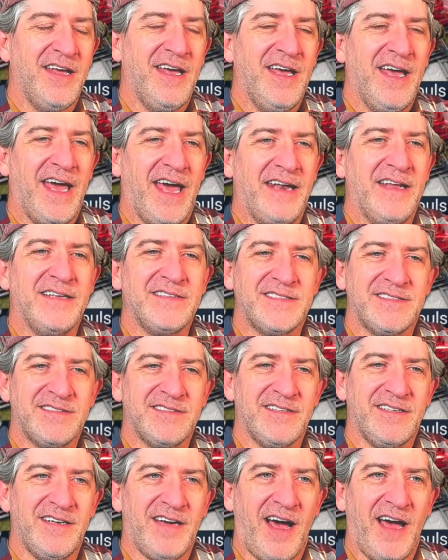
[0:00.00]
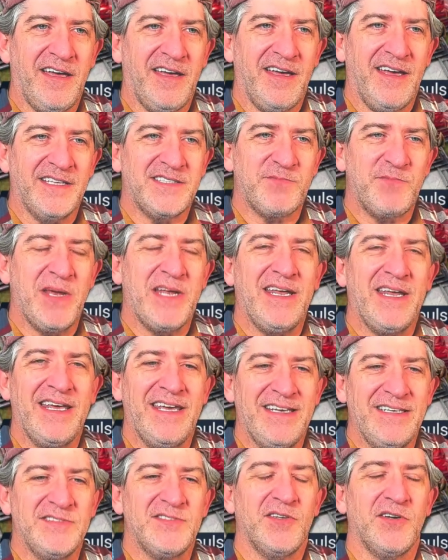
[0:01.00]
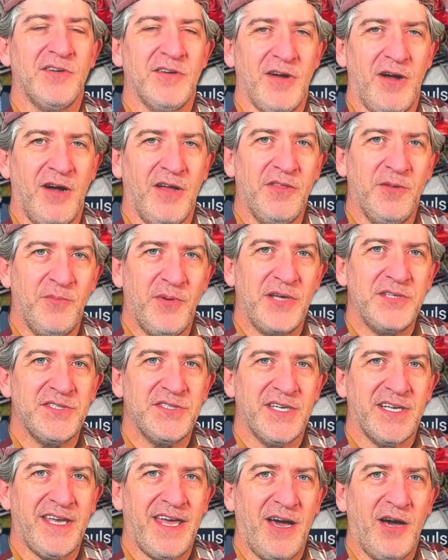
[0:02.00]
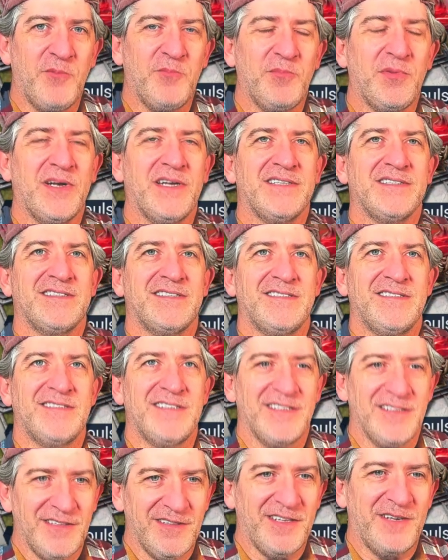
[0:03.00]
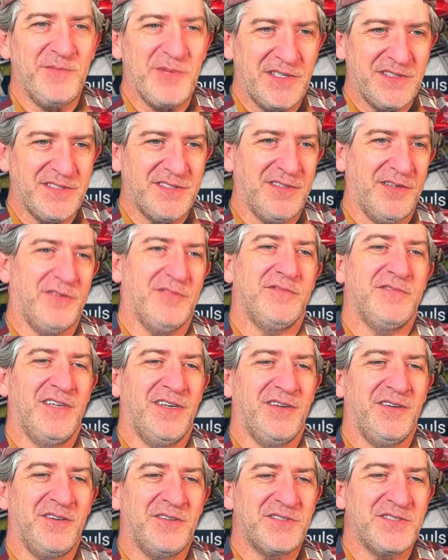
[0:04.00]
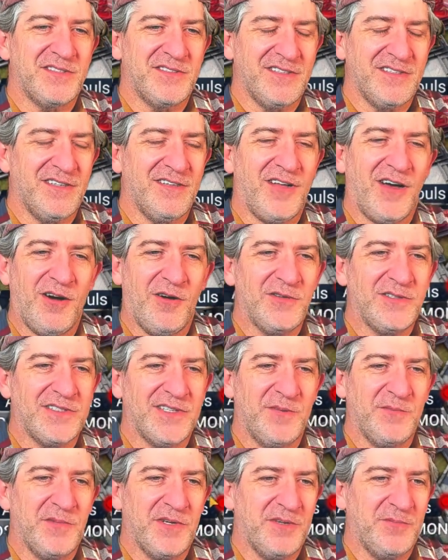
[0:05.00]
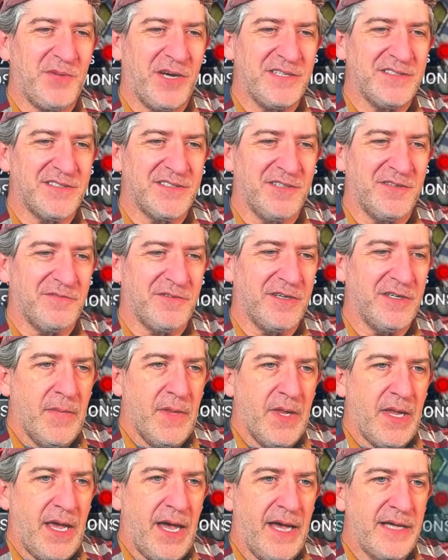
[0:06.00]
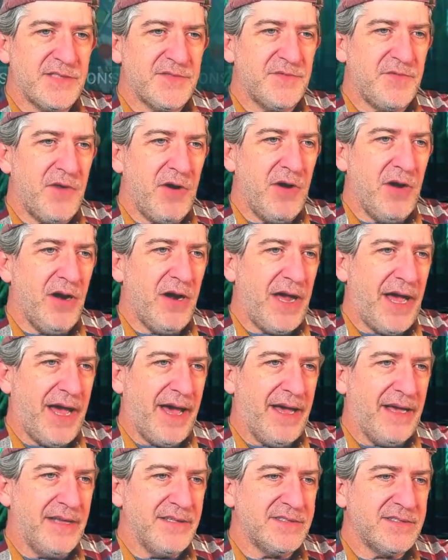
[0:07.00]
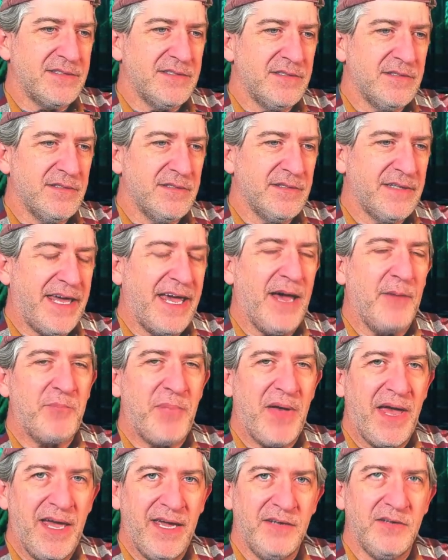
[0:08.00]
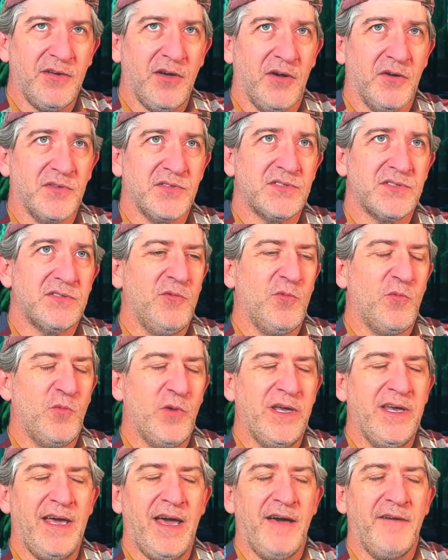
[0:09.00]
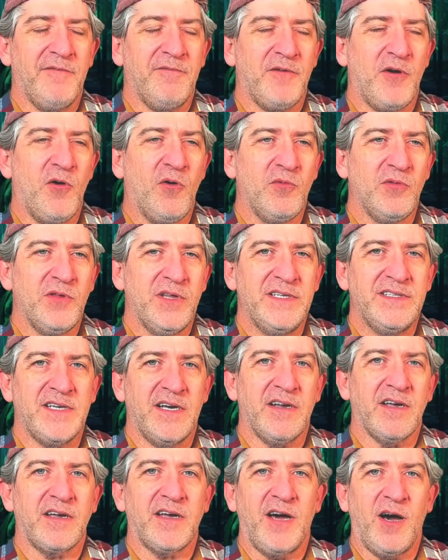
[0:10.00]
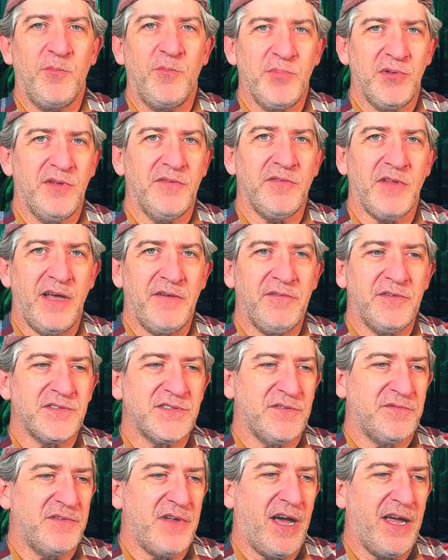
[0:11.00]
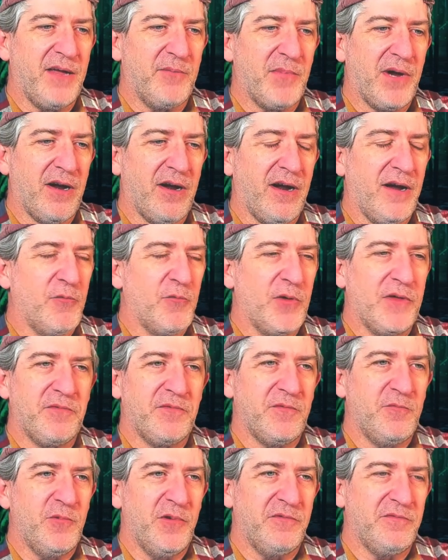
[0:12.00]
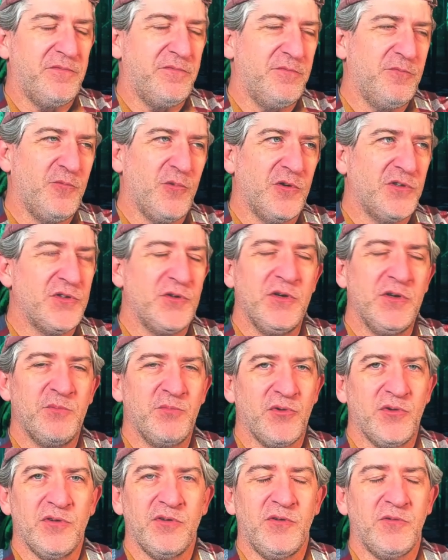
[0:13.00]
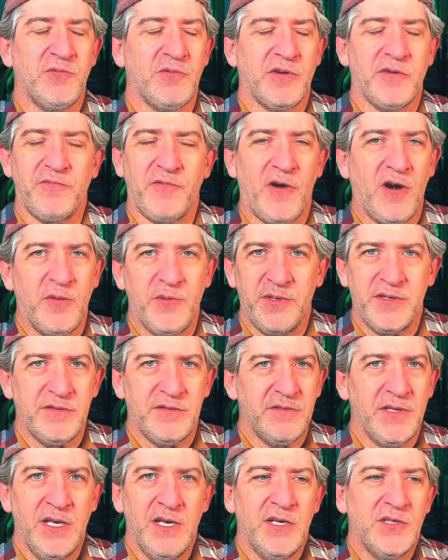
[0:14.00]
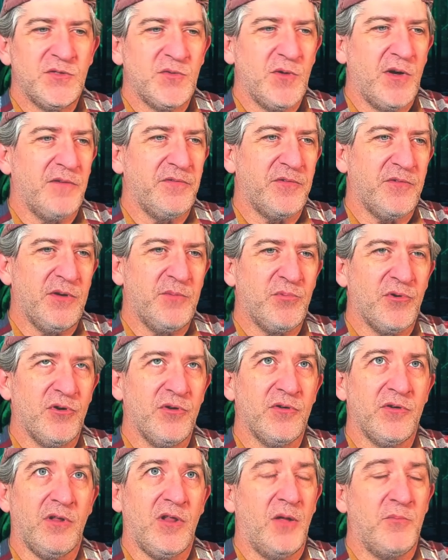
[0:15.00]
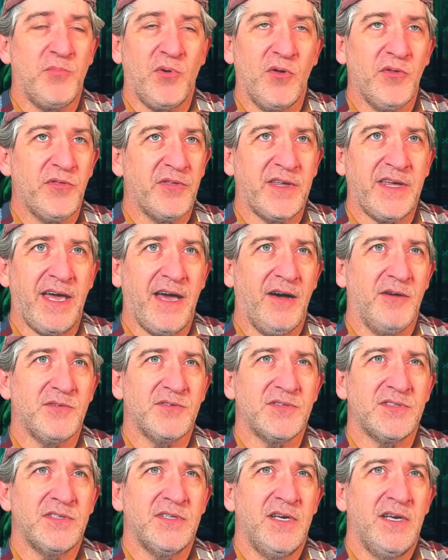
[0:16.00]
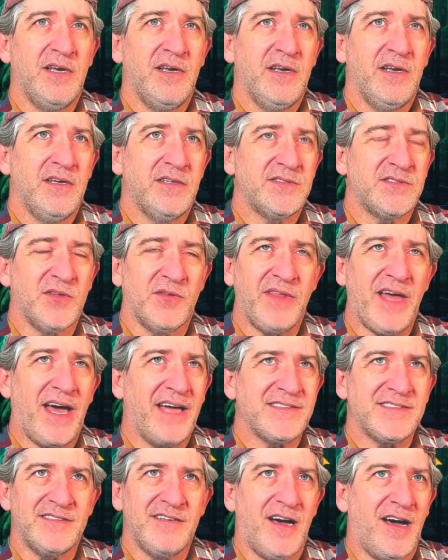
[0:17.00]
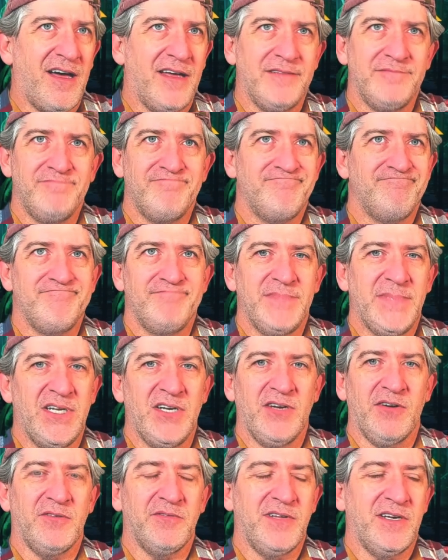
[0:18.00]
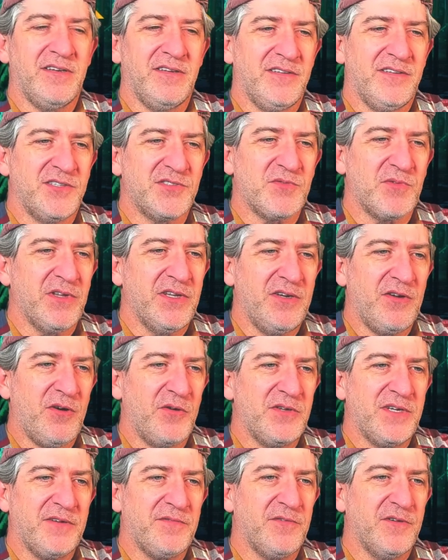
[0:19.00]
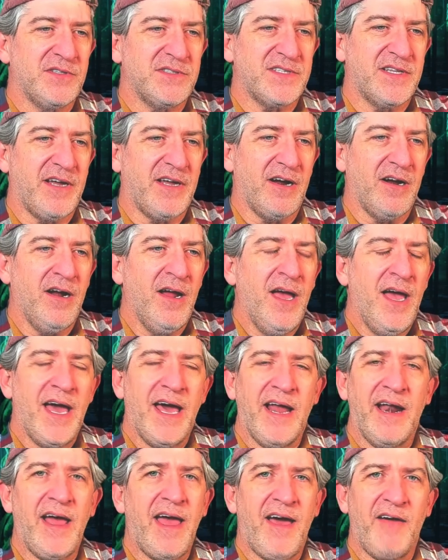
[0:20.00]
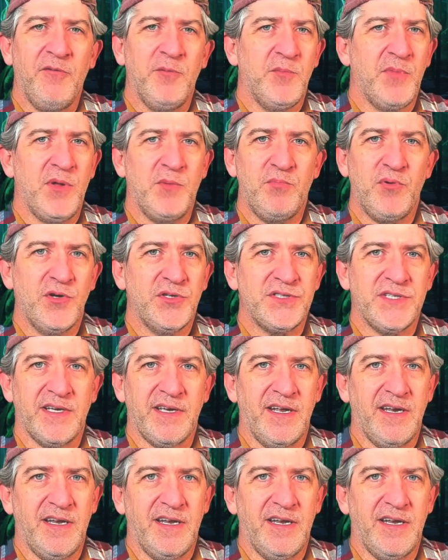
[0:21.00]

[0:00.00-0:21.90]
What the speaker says: it's been easier on the budget account, but it still limits you. You're still always limited by silver. As far as campaign goes, we have only done a couple of levels of Nightmare. We're doing Brutal. We're farming 12-3 Brutal on both accounts, so that's not, there's really no difference there. And I haven't been pushing any